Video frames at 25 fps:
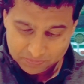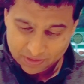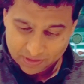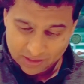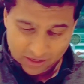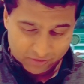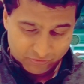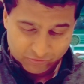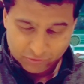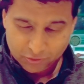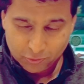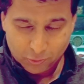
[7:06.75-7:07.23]

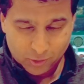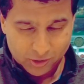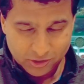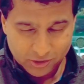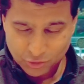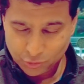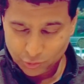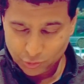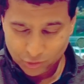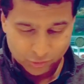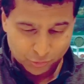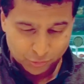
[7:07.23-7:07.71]
Now, for what
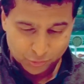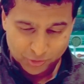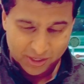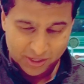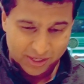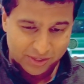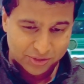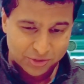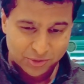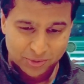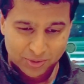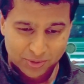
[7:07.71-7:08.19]
it's worth, we're
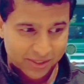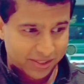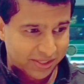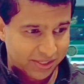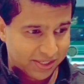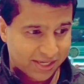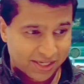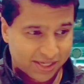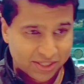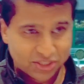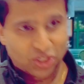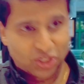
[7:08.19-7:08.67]
not doing
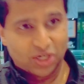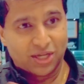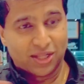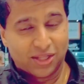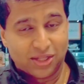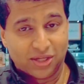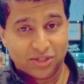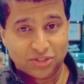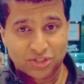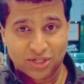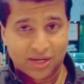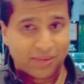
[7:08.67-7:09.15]
any kind of
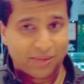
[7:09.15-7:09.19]
challenge.